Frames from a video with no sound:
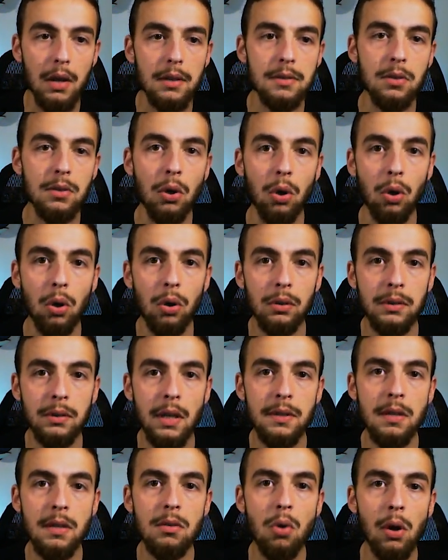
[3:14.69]
So
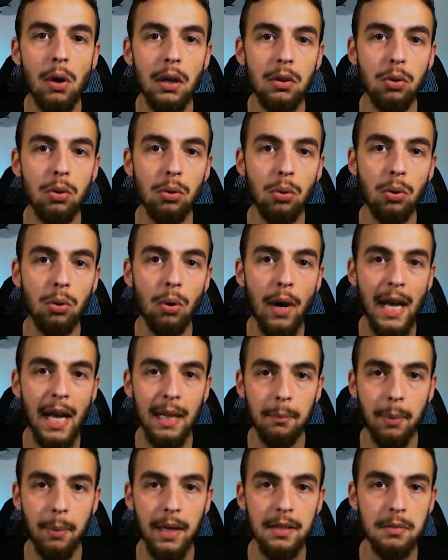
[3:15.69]
this is going to
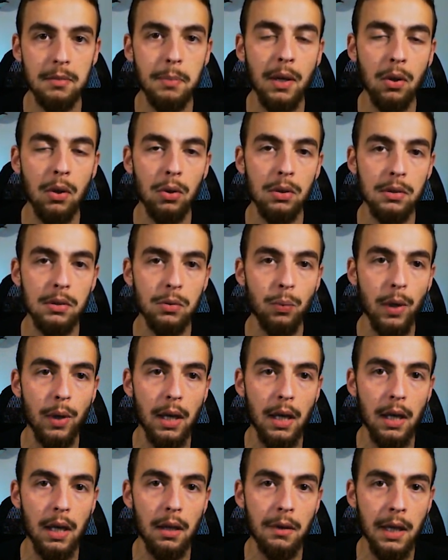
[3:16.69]
help us because
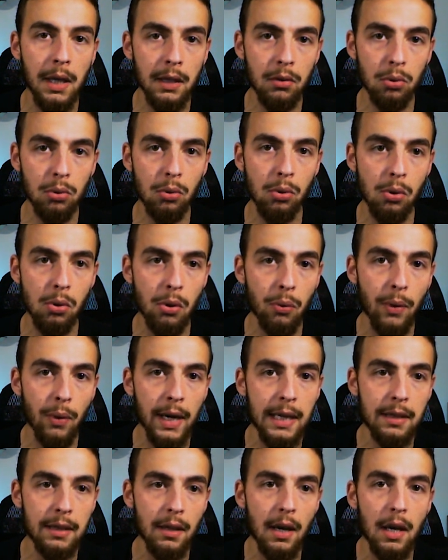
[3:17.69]
we need to
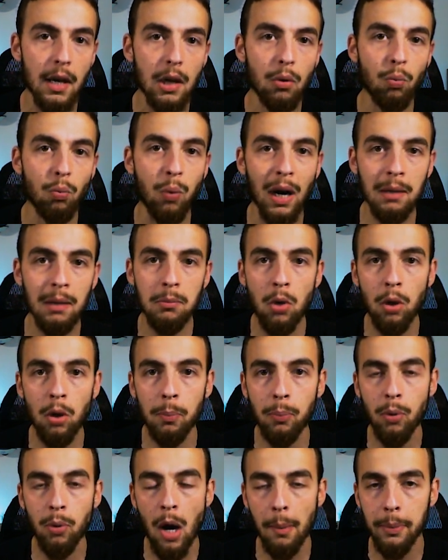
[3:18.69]
create one more
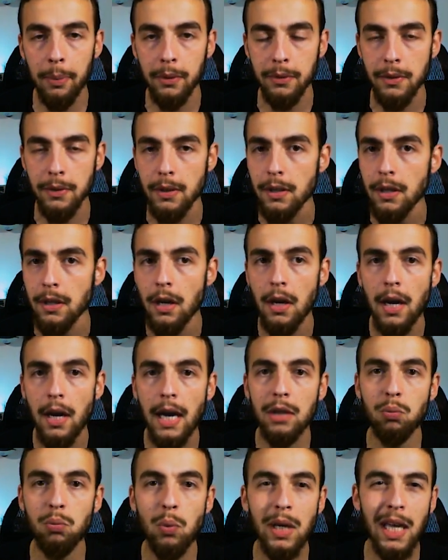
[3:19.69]
property
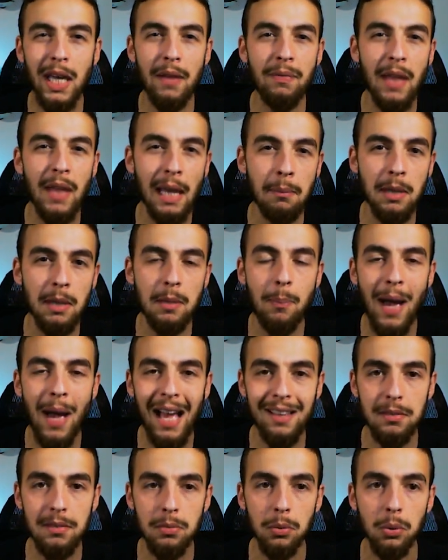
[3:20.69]
and we can name it
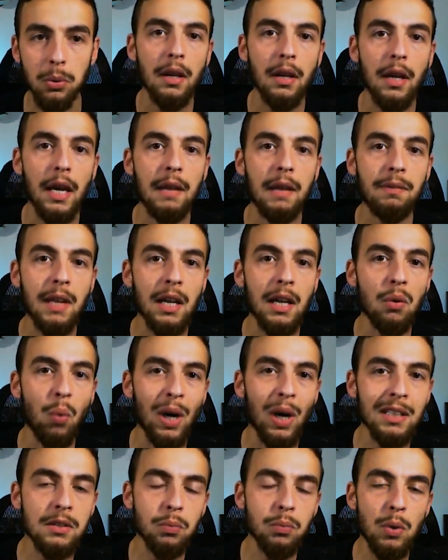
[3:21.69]
password. And then
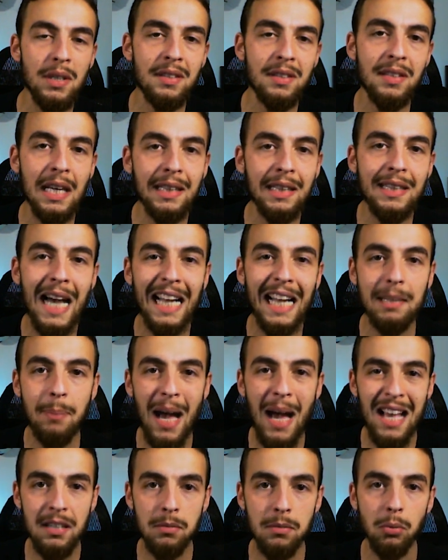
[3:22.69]
once we set that
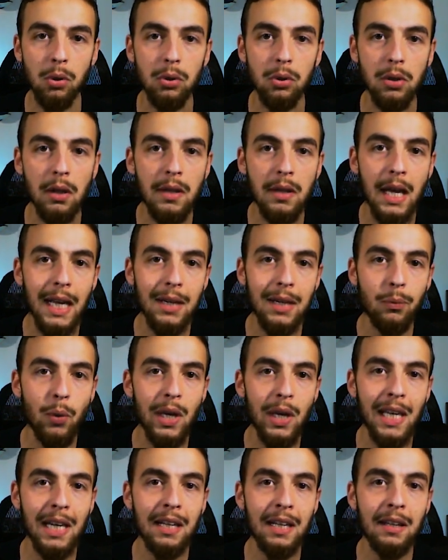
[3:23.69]
password, then
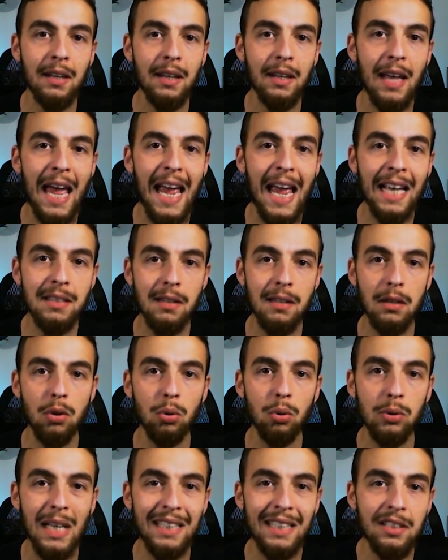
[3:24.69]
we can
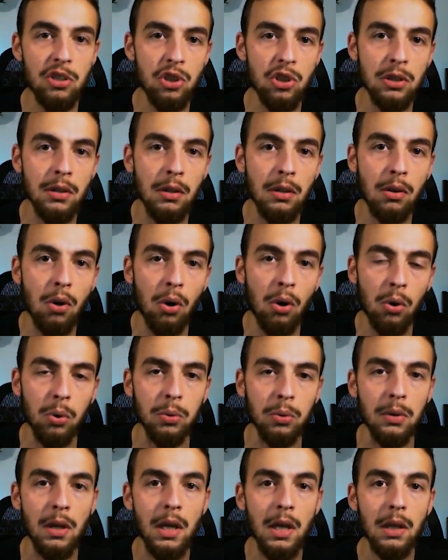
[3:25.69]
execute additional
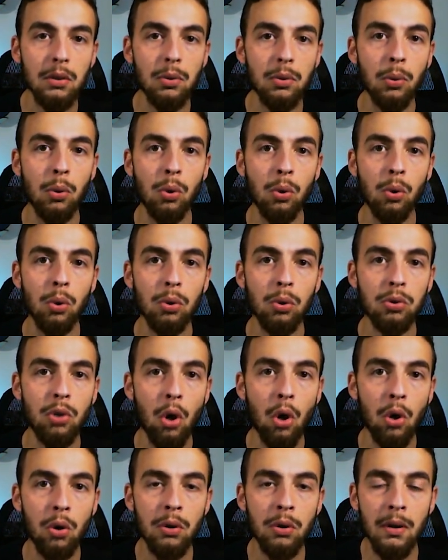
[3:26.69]
code to
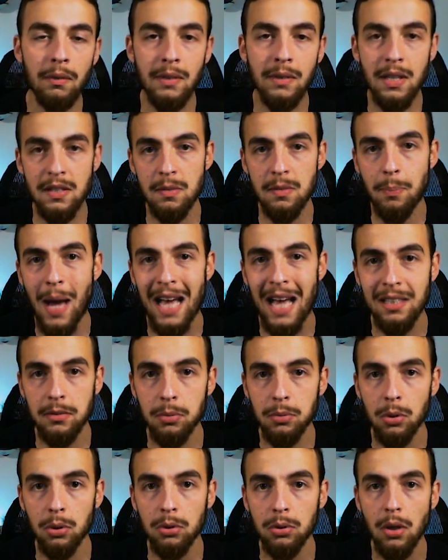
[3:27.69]
turn this
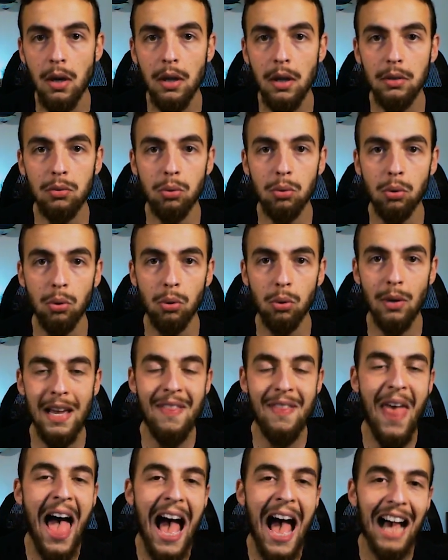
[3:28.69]
password to
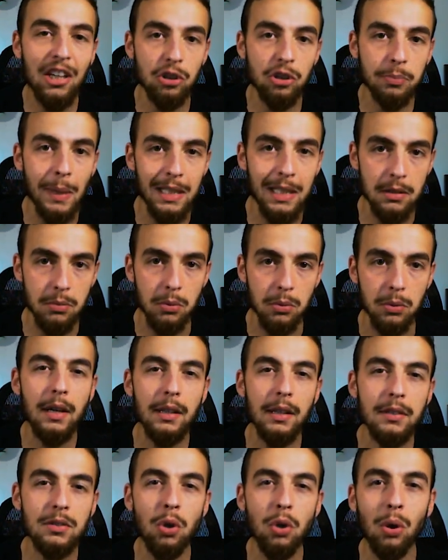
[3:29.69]
an hashed password.
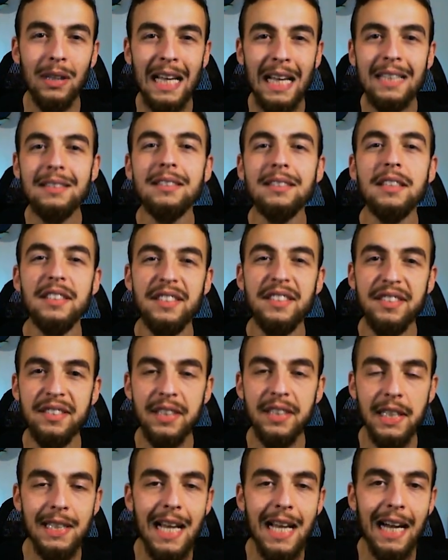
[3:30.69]
So let's
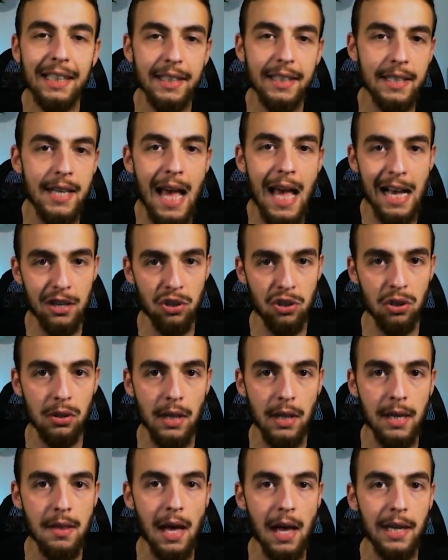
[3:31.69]
see that in action,
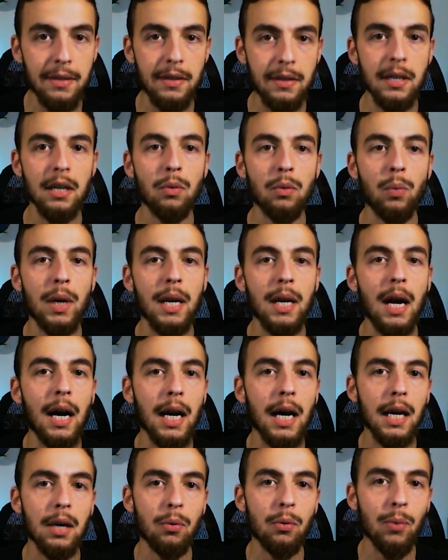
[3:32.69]
and I think when
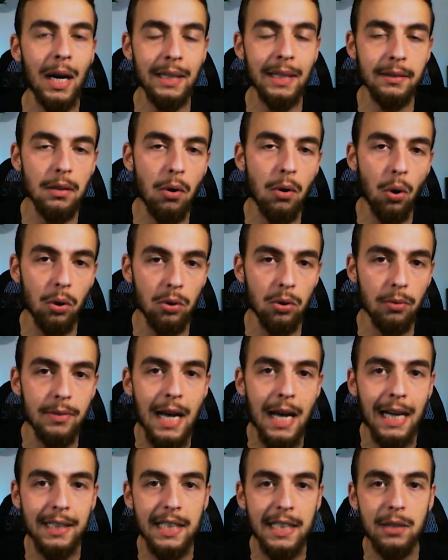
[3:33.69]
I write the code of
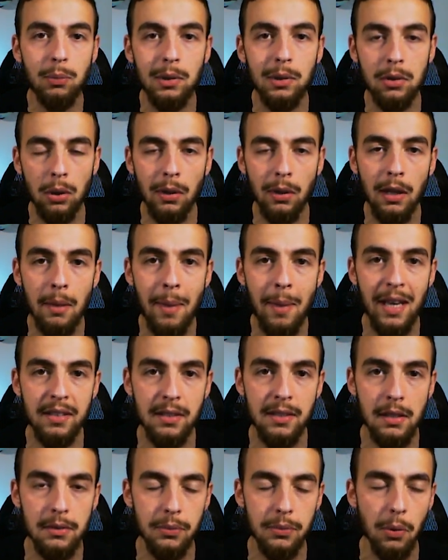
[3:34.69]
that, it will totally make
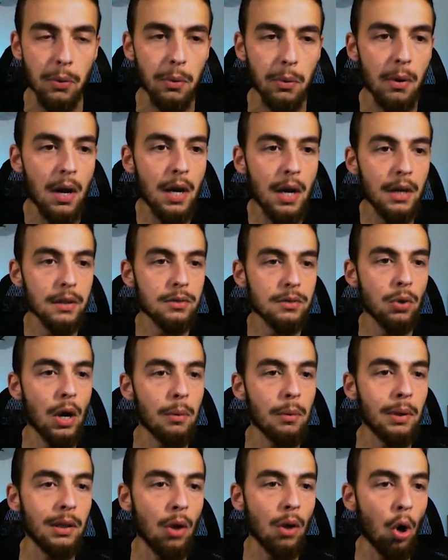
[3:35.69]
sense for you. So I
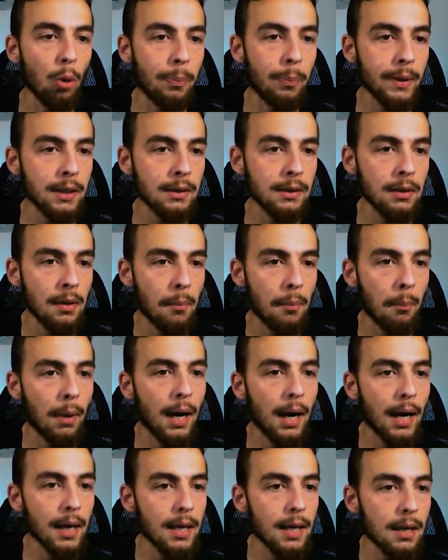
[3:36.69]
will open
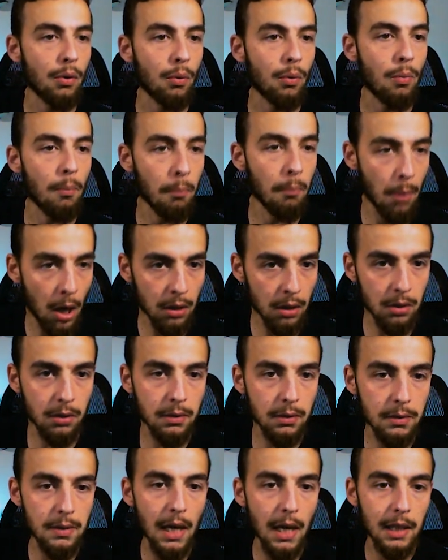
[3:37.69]
my
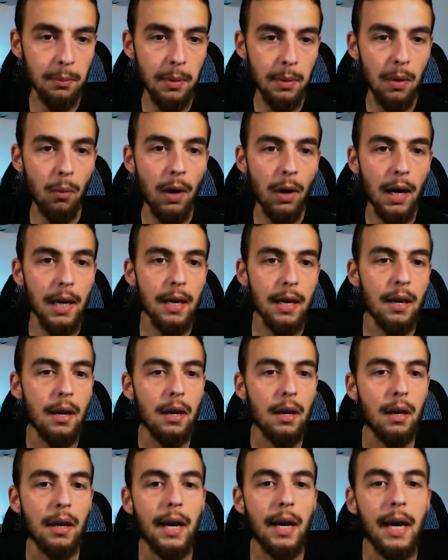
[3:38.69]
models.py,
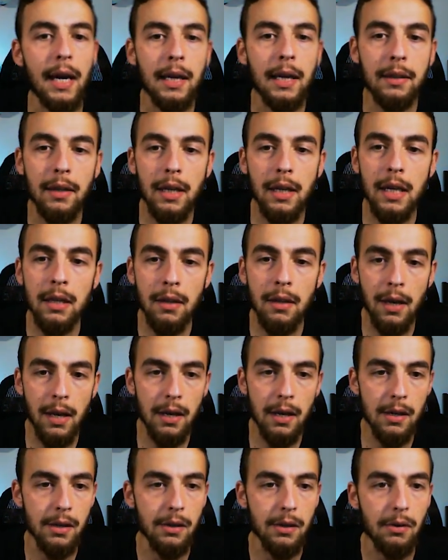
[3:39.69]
and in
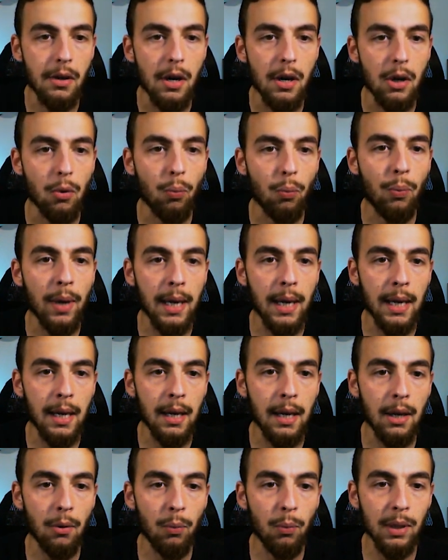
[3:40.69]
here
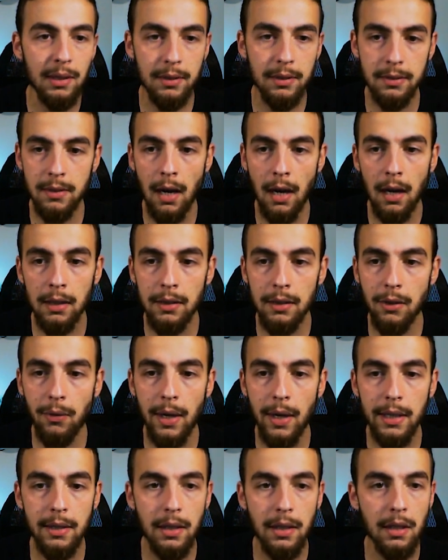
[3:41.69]
we will start
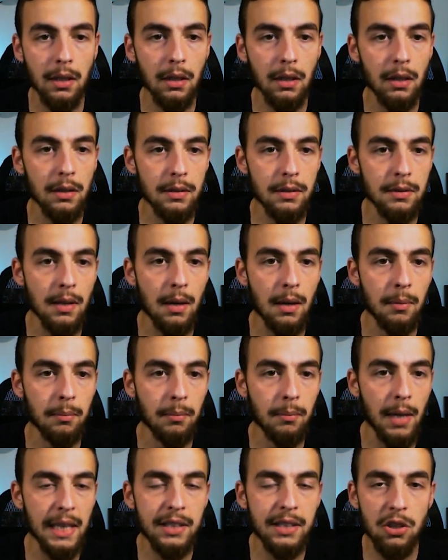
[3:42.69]
creating
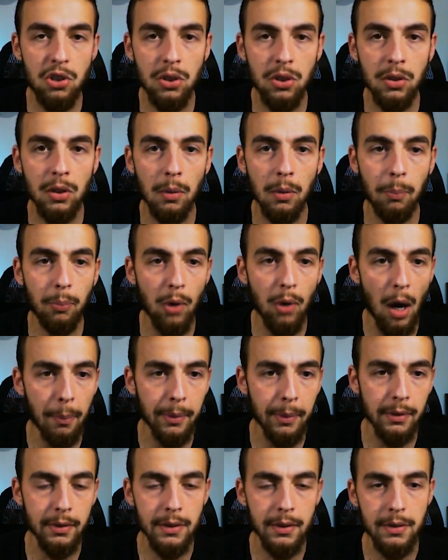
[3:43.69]
some additional
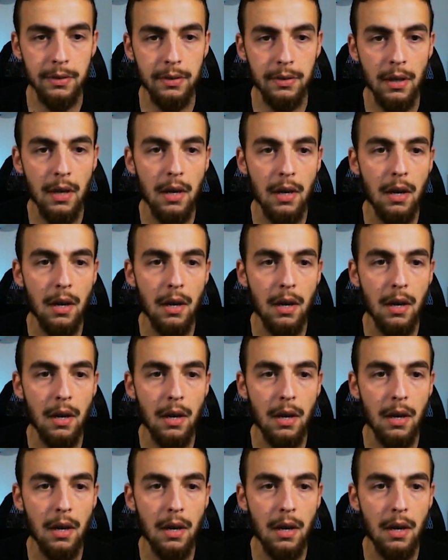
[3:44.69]
properties.